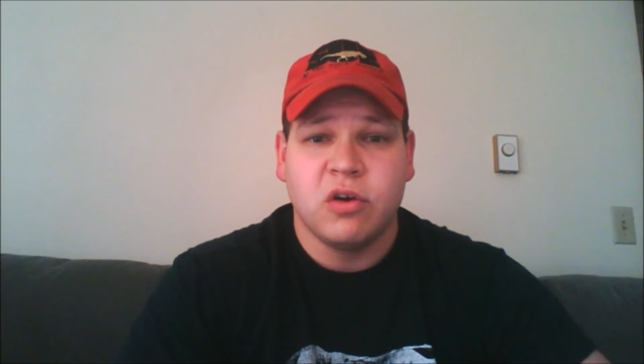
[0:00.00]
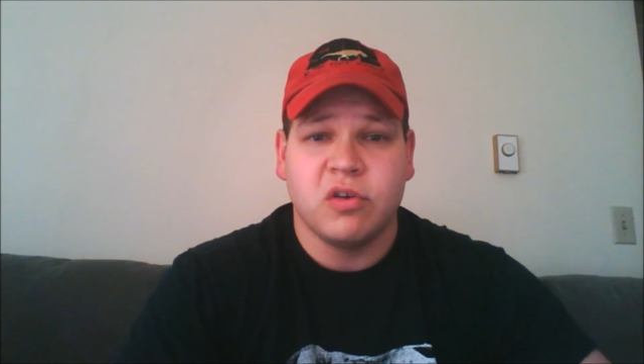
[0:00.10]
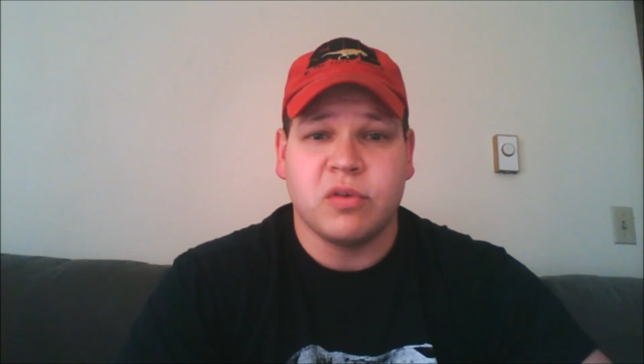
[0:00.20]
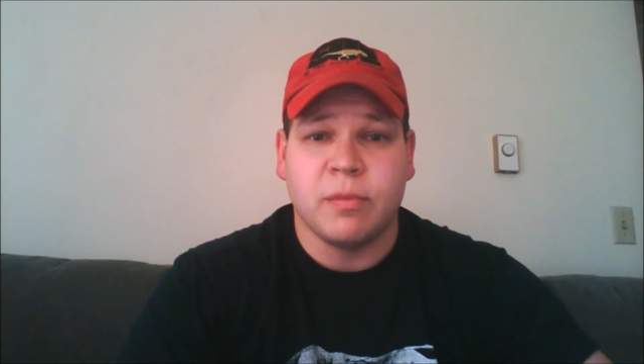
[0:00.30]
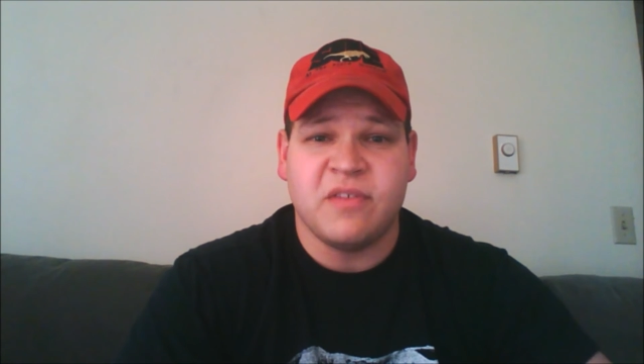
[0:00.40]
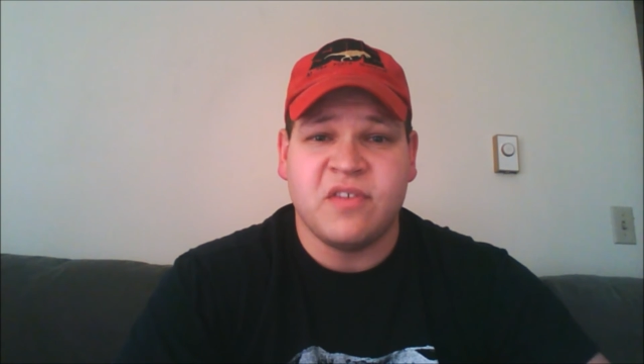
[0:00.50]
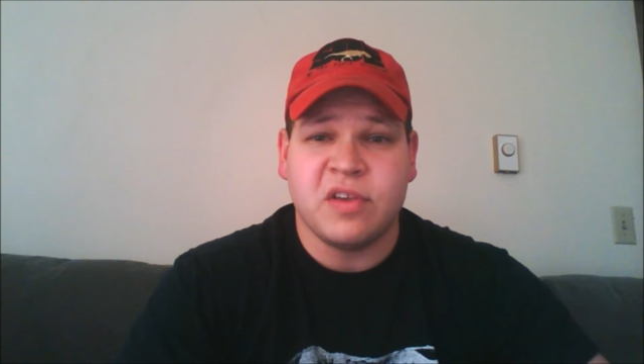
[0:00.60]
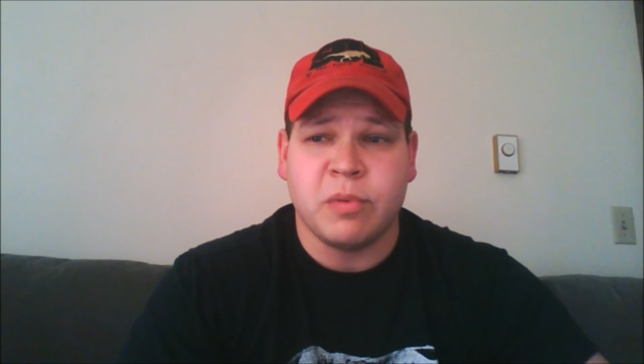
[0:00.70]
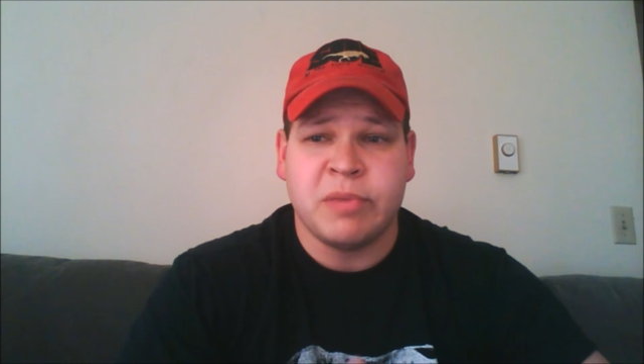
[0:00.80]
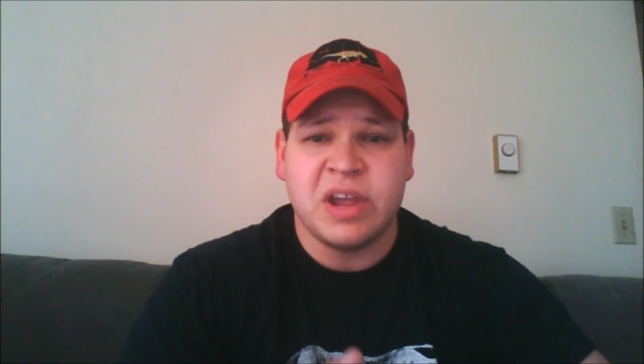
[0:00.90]
or just go to my
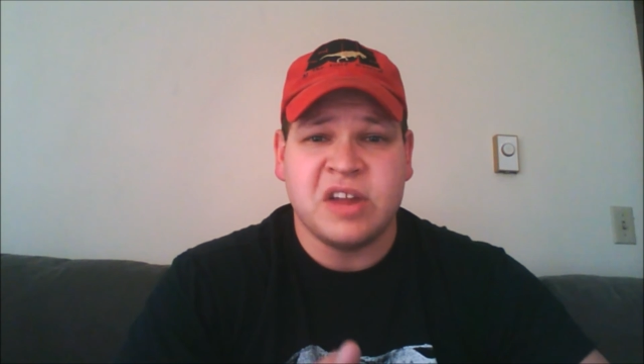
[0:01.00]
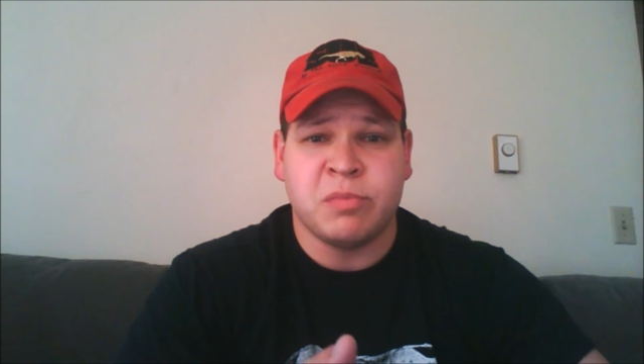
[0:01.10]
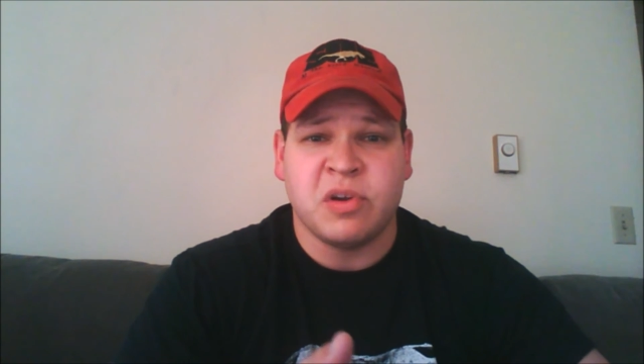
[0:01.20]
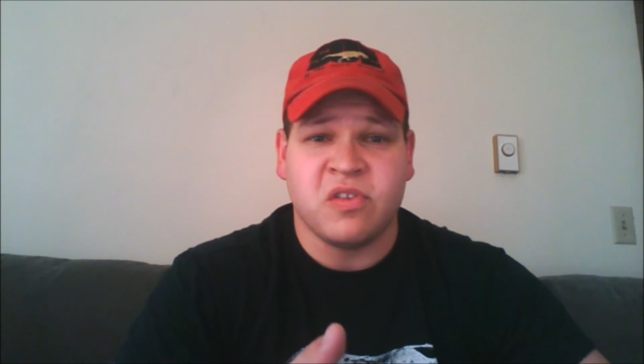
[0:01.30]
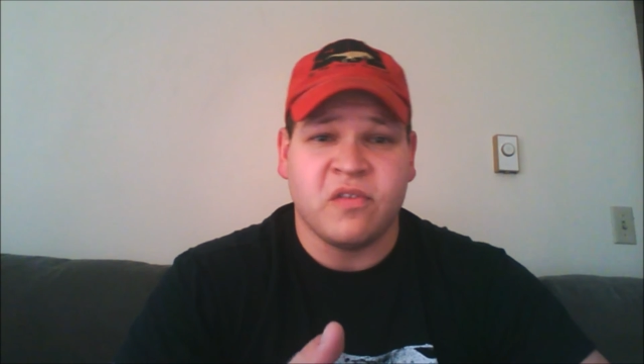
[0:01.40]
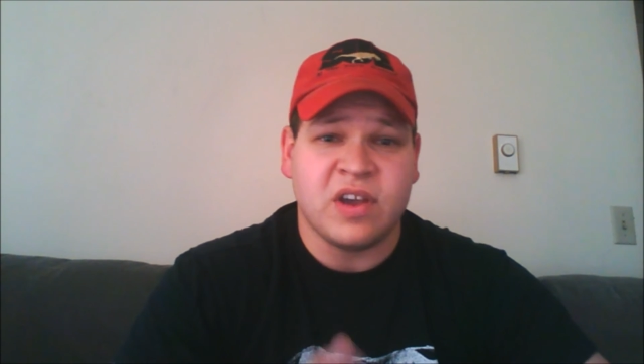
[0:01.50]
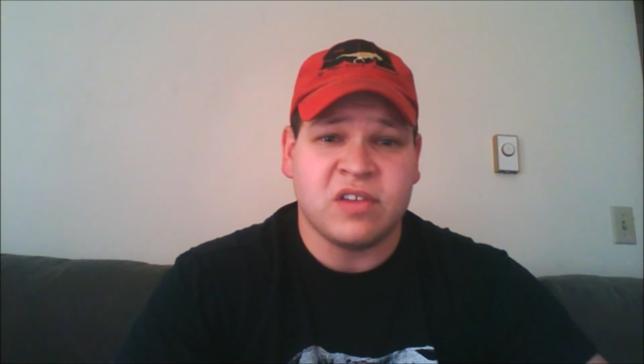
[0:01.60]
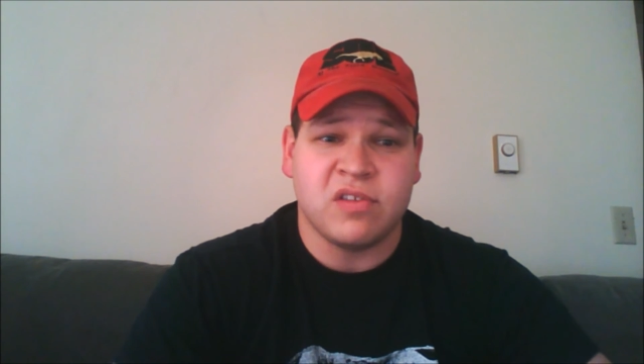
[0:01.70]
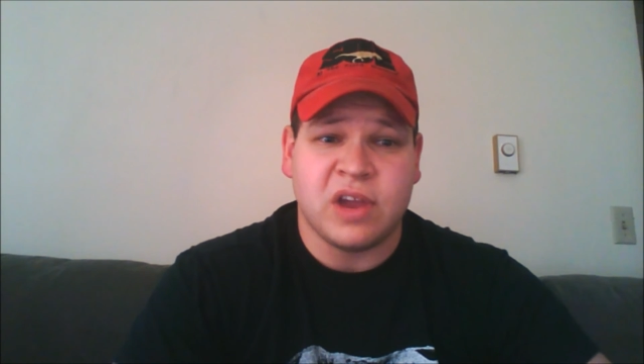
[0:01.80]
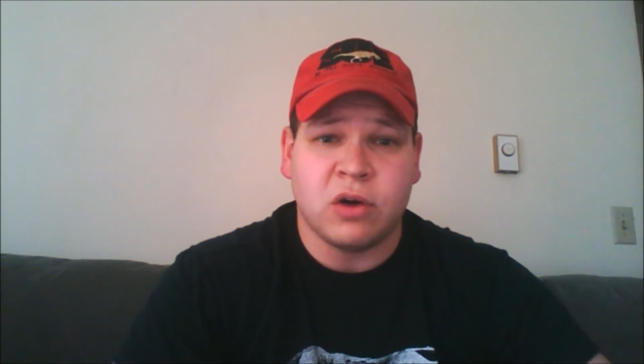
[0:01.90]
Facebook page, Prehistoric
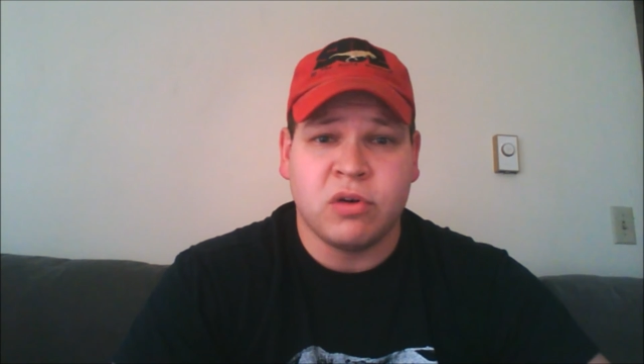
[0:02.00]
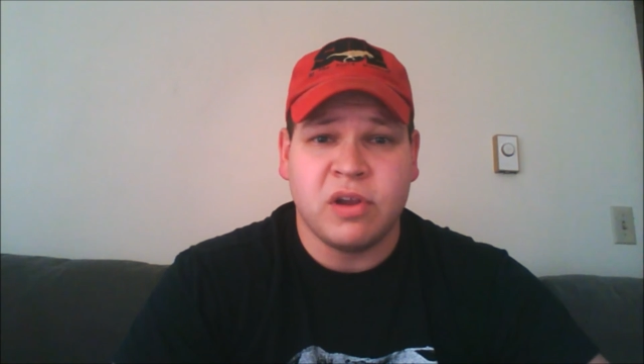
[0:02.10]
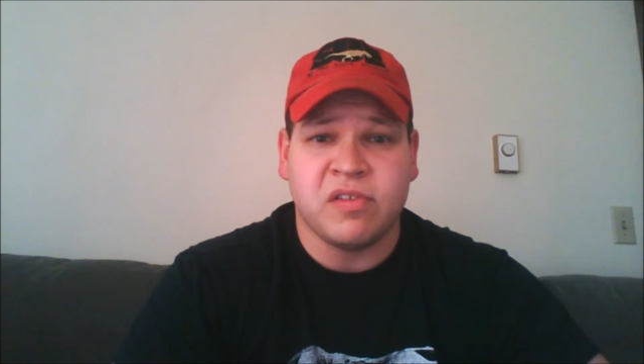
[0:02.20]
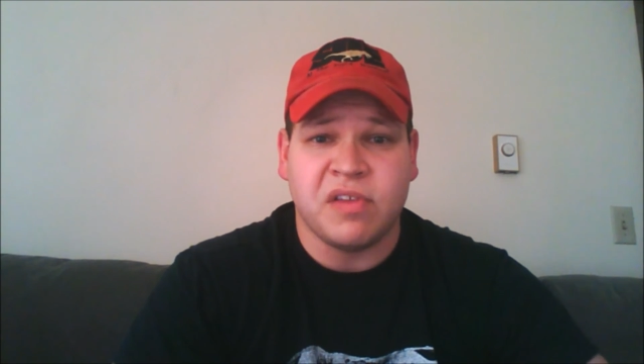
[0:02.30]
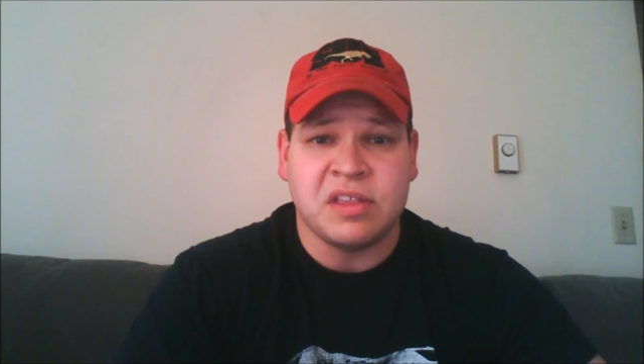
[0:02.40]
Facts of Dino Chris.